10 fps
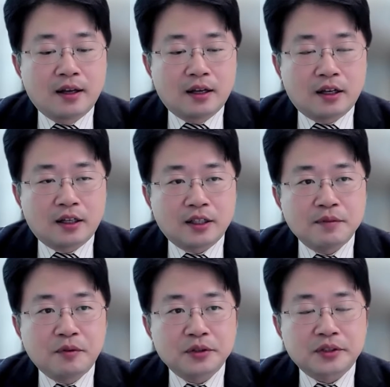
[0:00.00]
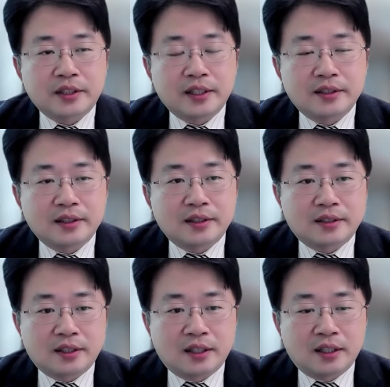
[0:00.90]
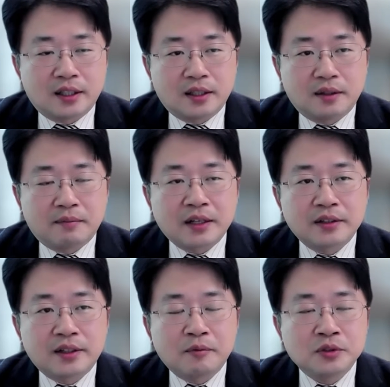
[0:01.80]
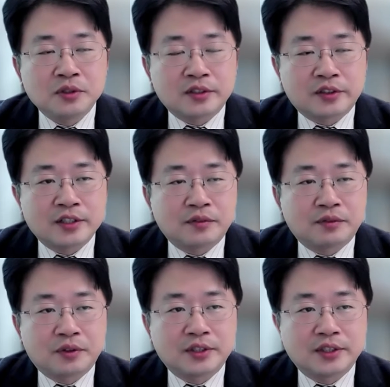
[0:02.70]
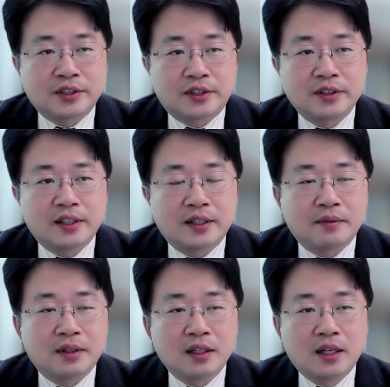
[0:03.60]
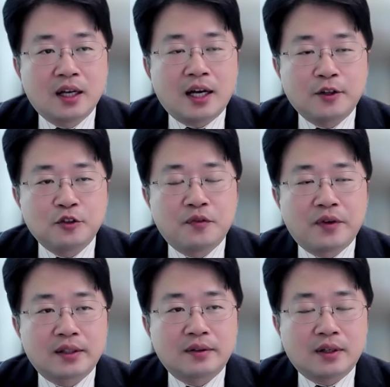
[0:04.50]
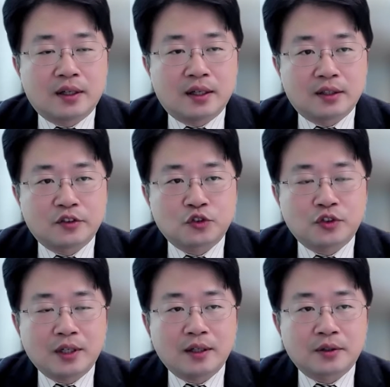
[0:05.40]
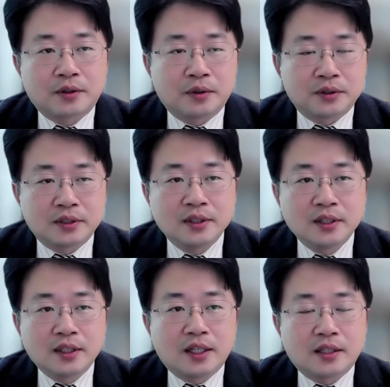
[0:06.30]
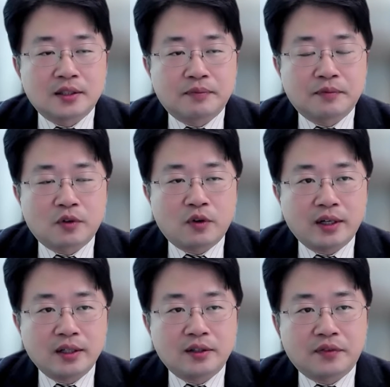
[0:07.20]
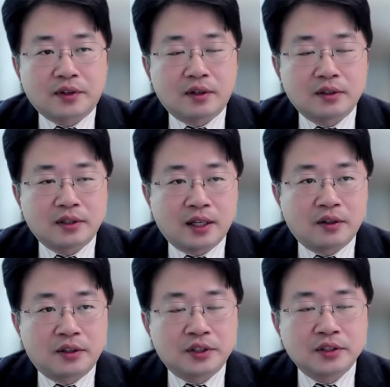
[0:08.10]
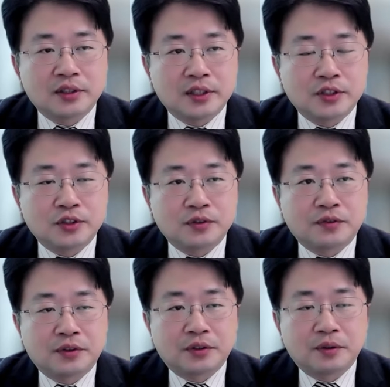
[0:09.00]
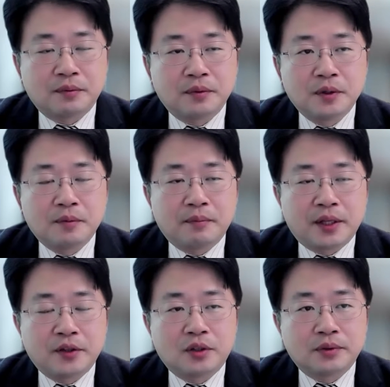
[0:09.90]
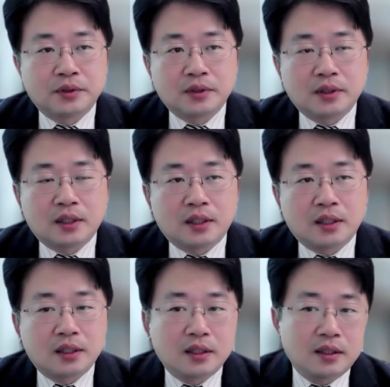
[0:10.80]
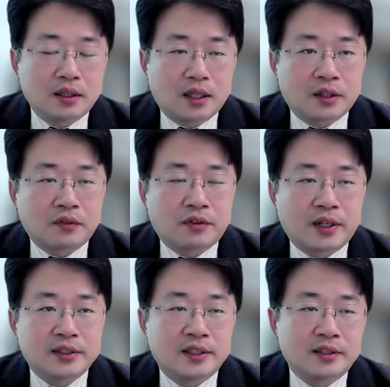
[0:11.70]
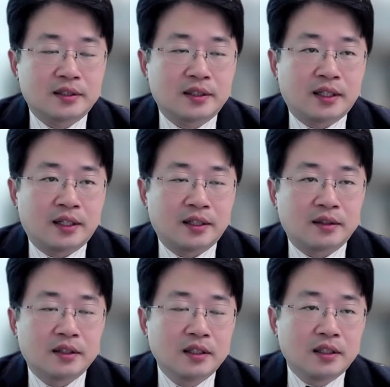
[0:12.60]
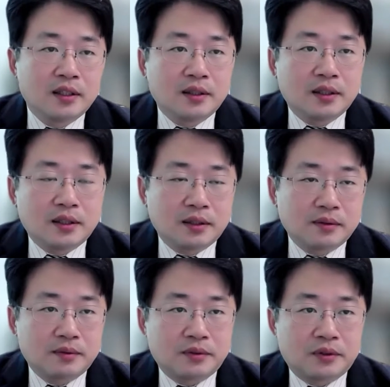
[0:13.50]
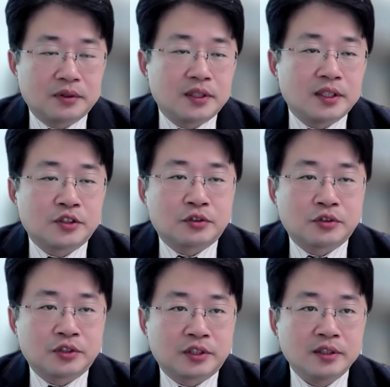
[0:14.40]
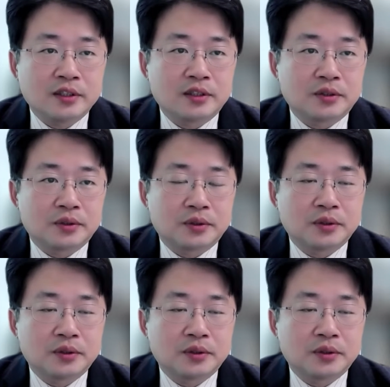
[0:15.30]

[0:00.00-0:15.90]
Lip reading: in most cases, marine demonstration procedure and how to make track record is quite difficult and urgent issue for many of enterprises and for institutions. So